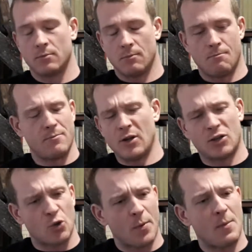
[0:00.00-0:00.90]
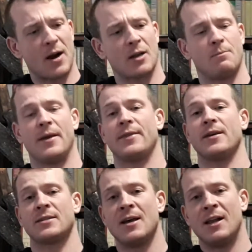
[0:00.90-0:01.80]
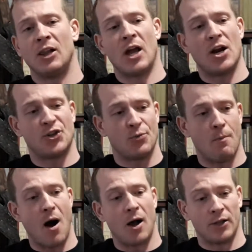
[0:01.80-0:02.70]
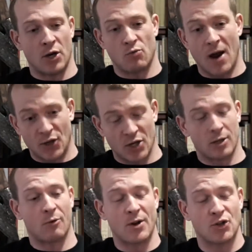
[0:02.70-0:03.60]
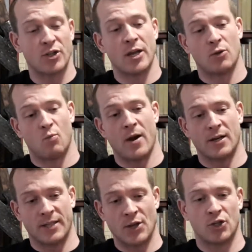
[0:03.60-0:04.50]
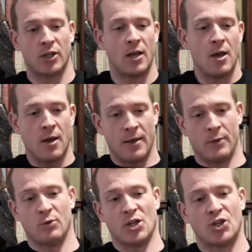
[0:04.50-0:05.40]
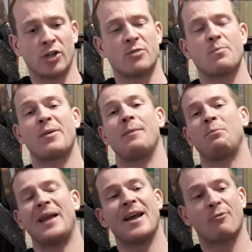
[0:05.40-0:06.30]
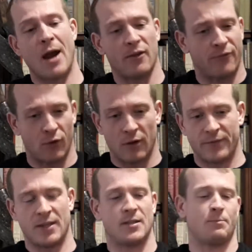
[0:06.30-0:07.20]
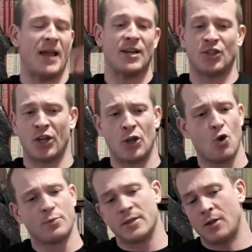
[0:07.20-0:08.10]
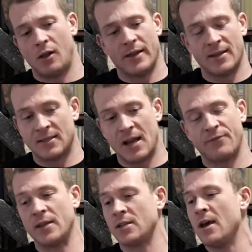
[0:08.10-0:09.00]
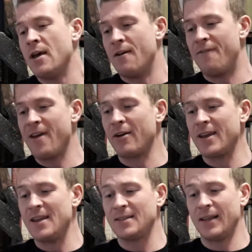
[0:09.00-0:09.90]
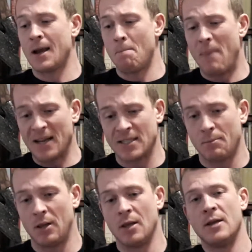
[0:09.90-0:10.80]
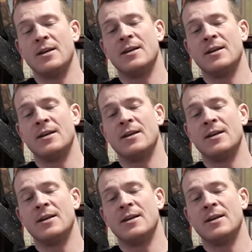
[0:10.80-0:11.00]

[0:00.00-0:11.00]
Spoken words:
not supermarket, but this large mall in Russia. It originated where essentially it was a children's playground full of these plastic cubes and all that stuff that's very easily combustible.